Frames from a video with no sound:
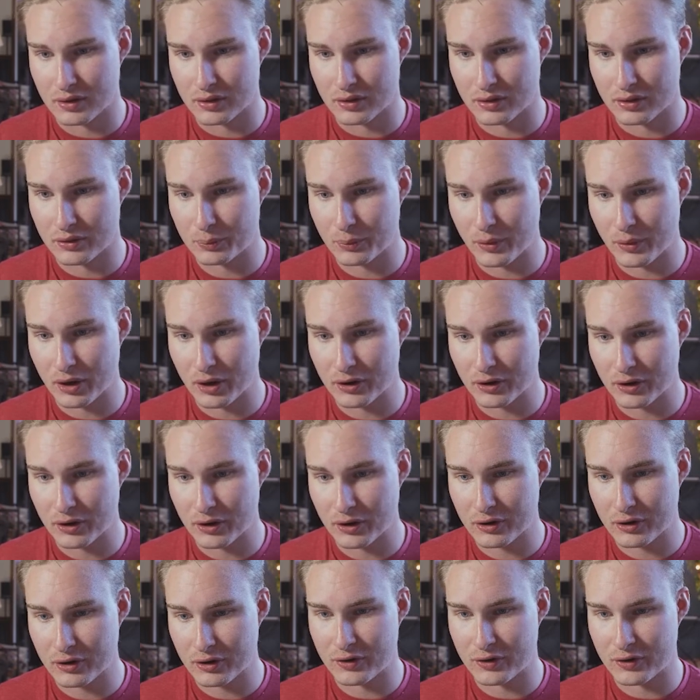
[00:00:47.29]
The
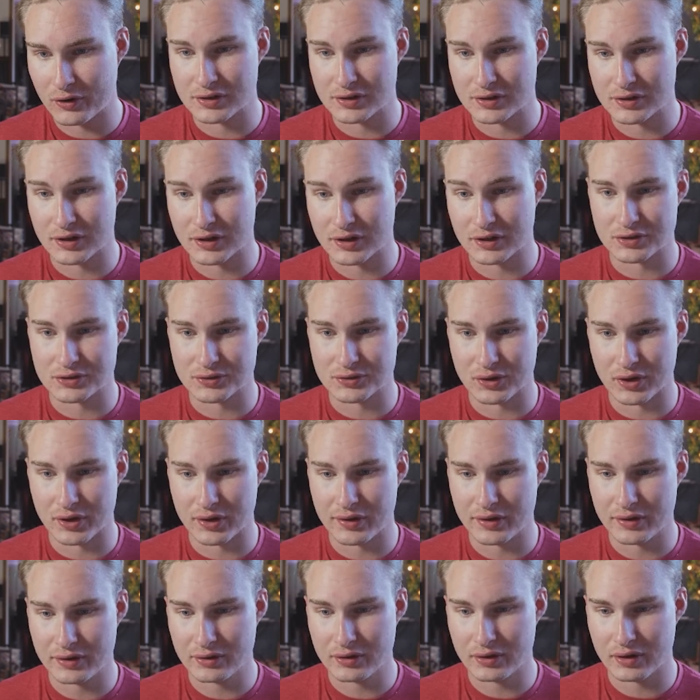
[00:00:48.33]
microphone section is right
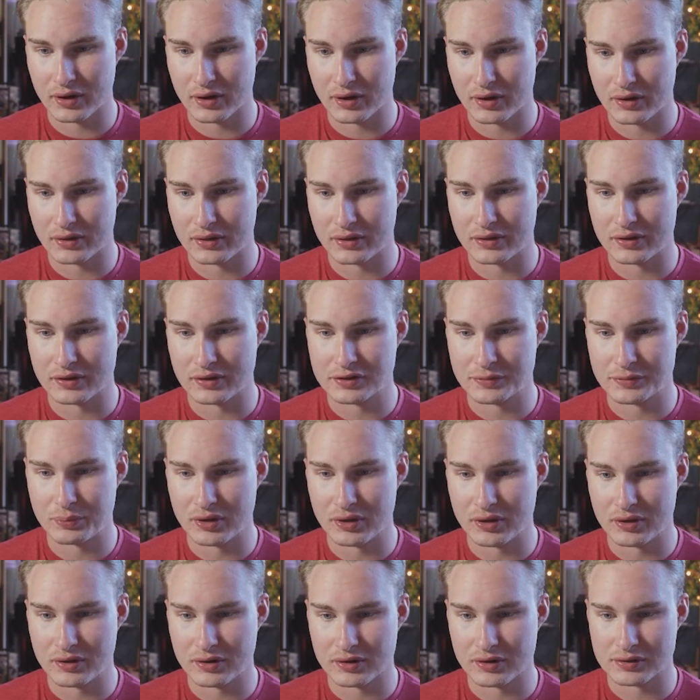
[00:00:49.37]
here and the
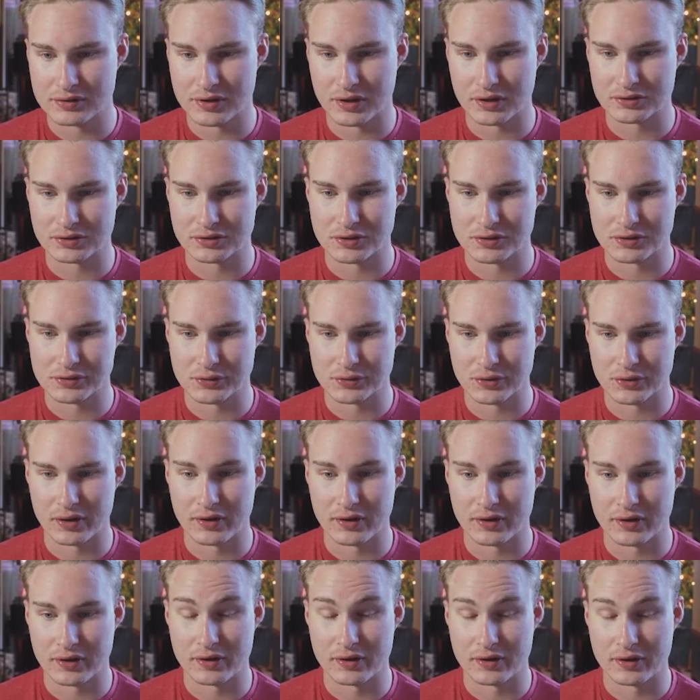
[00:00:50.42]
speaker section is right
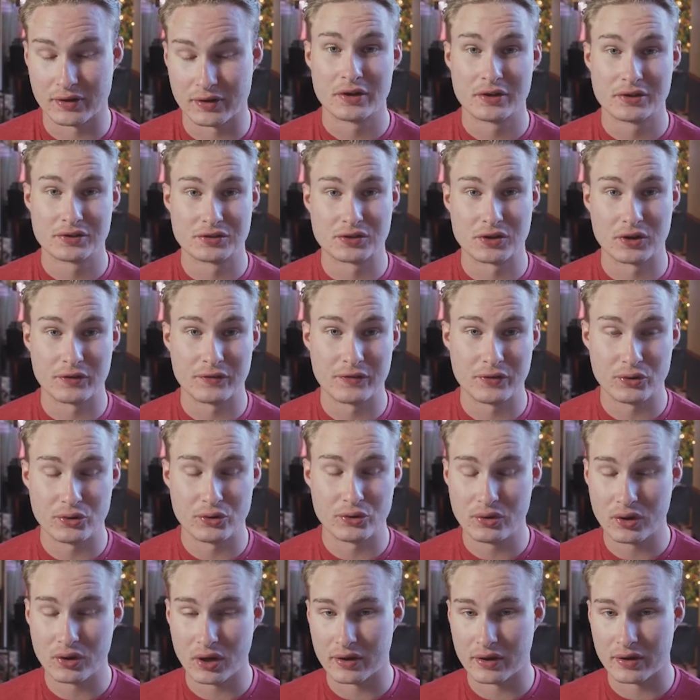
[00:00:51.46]
here. So if you do
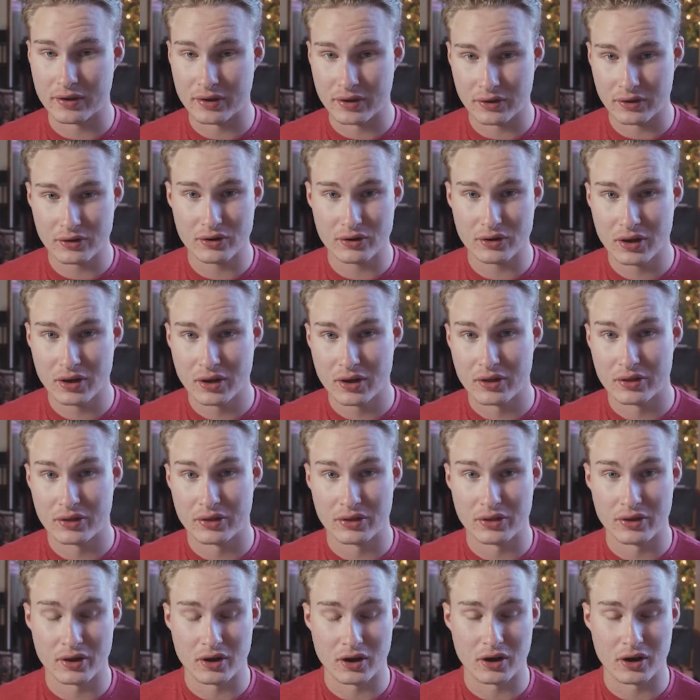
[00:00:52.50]
not hear
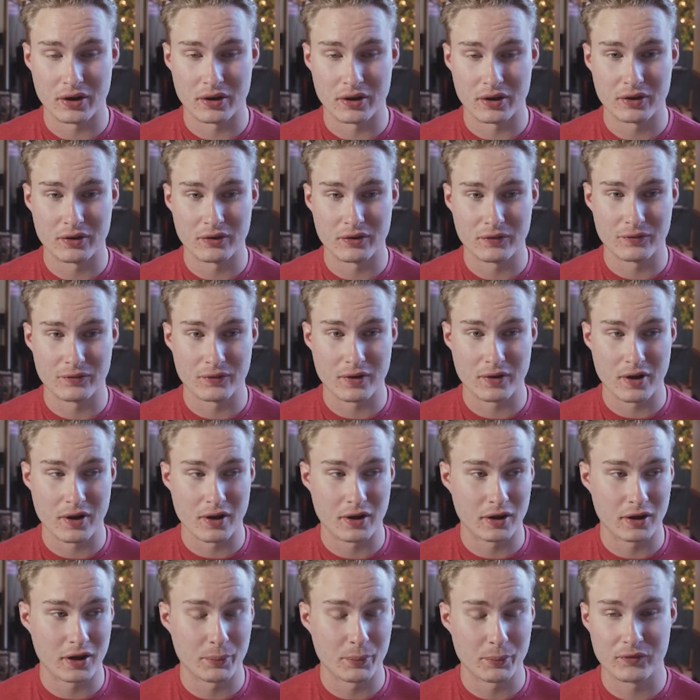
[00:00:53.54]
the audio
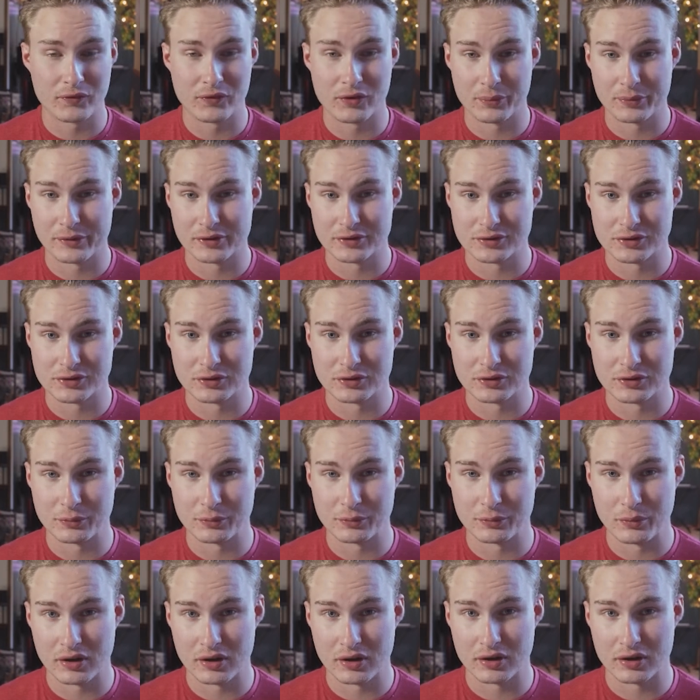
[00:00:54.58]
coming from your Zoom
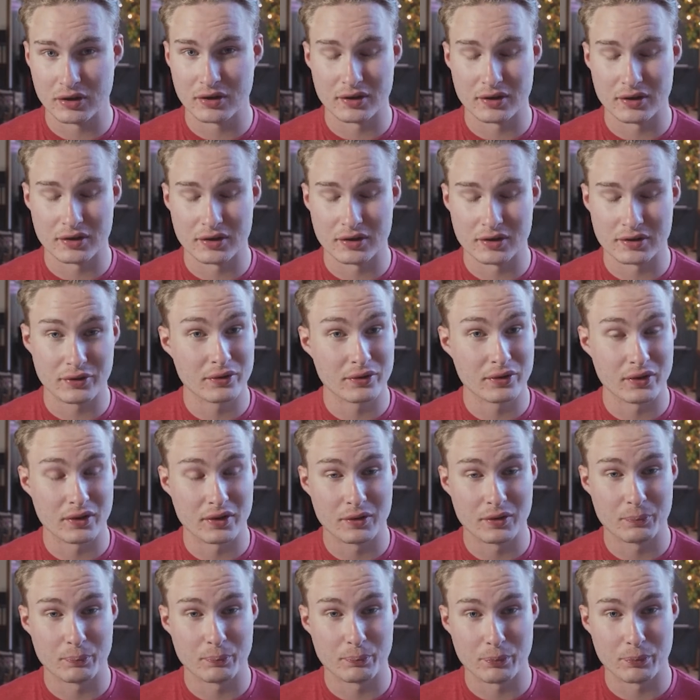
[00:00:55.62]
meeting, either the
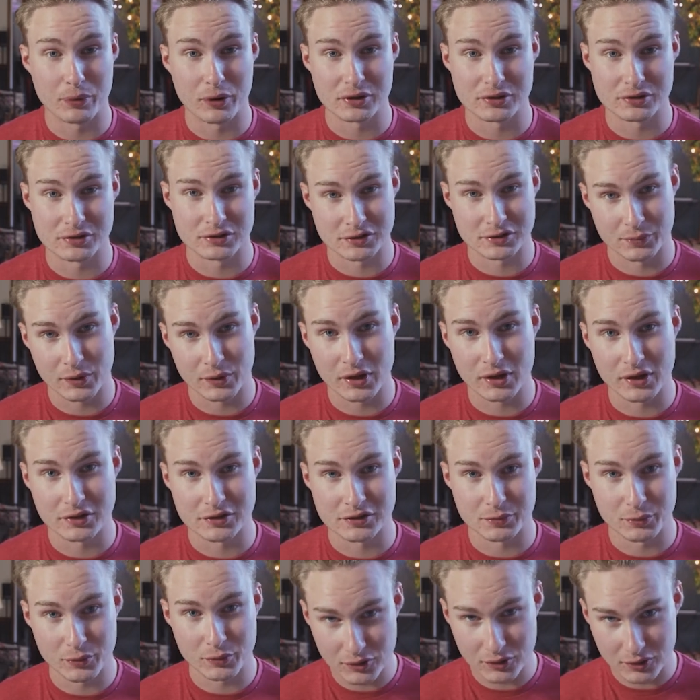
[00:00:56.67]
person speaking is
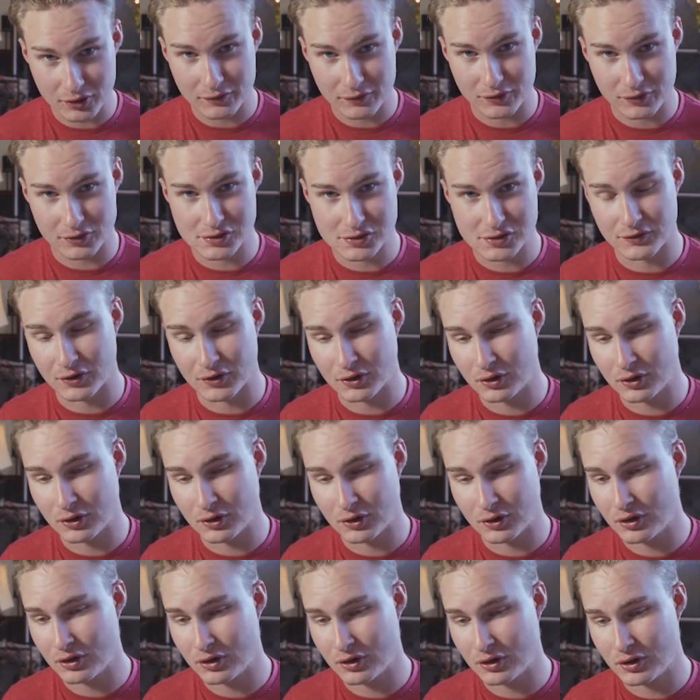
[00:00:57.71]
muted first of all,
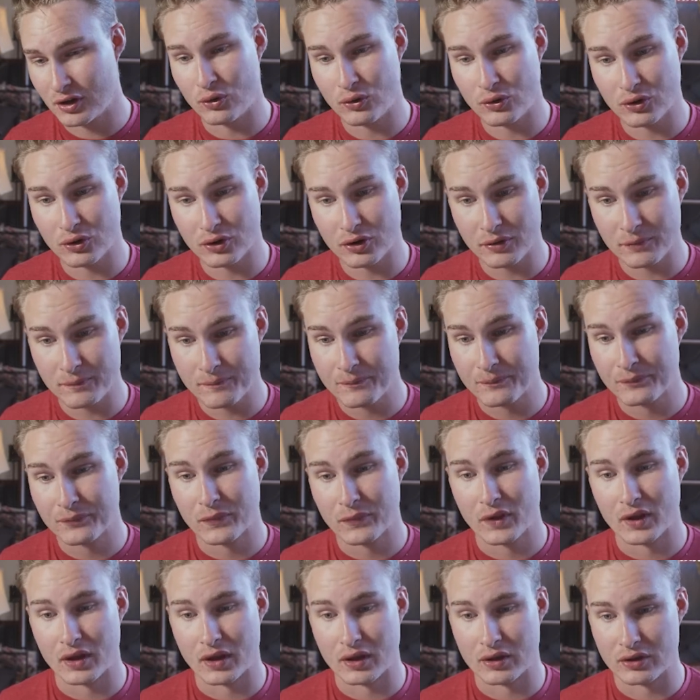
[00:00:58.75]
or
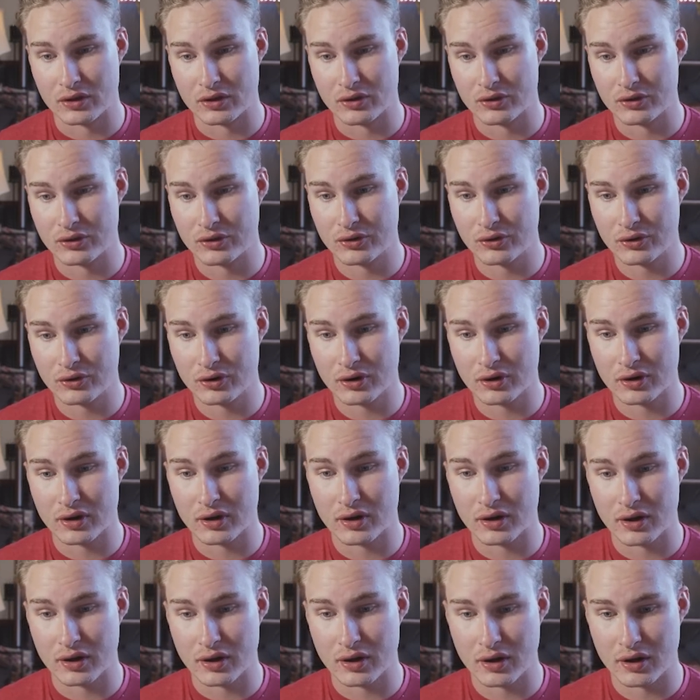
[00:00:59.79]
your
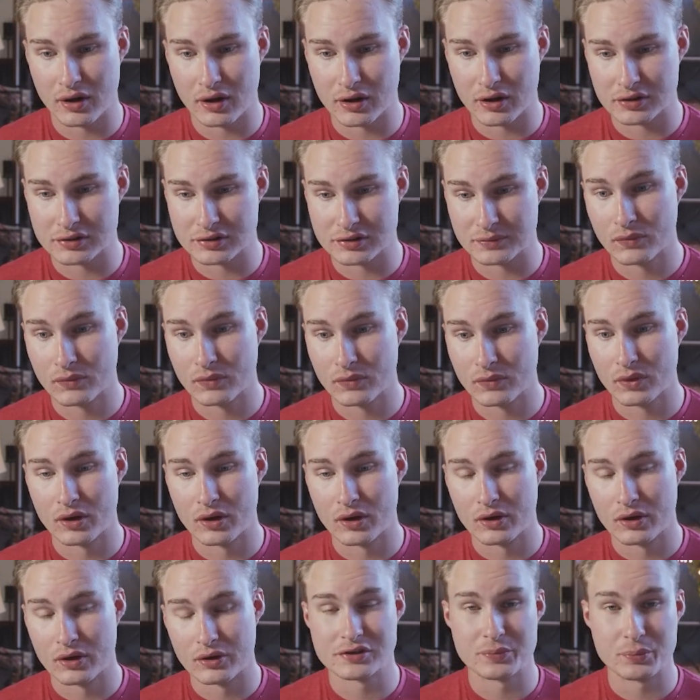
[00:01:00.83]

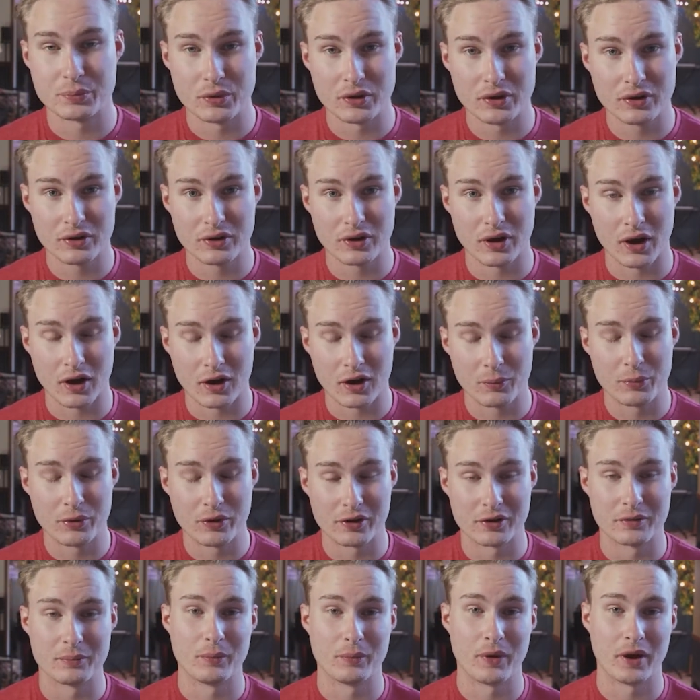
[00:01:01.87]
speaker
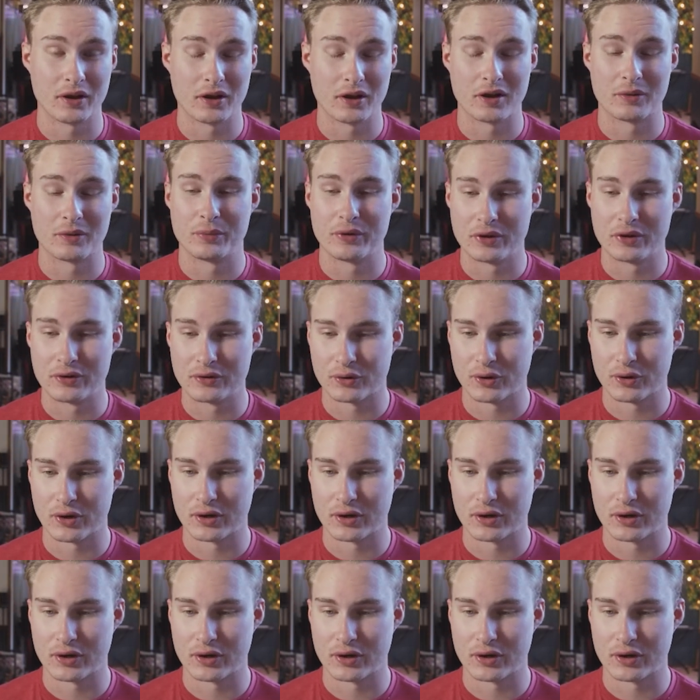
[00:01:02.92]
output might not be correctly